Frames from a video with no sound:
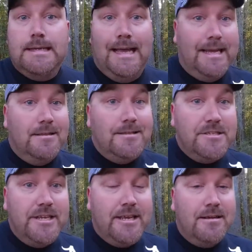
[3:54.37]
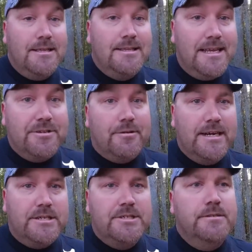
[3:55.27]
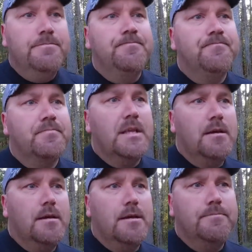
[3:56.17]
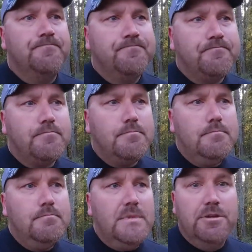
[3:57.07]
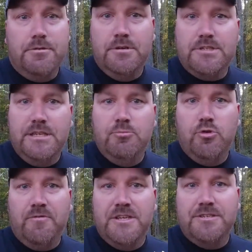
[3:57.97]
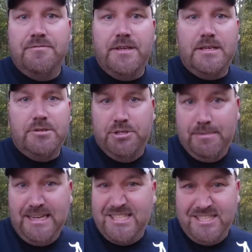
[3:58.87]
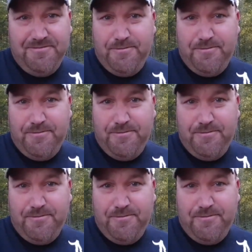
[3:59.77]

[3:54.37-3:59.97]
angling the channel in that direction. You're going to see more fishing videos. You might see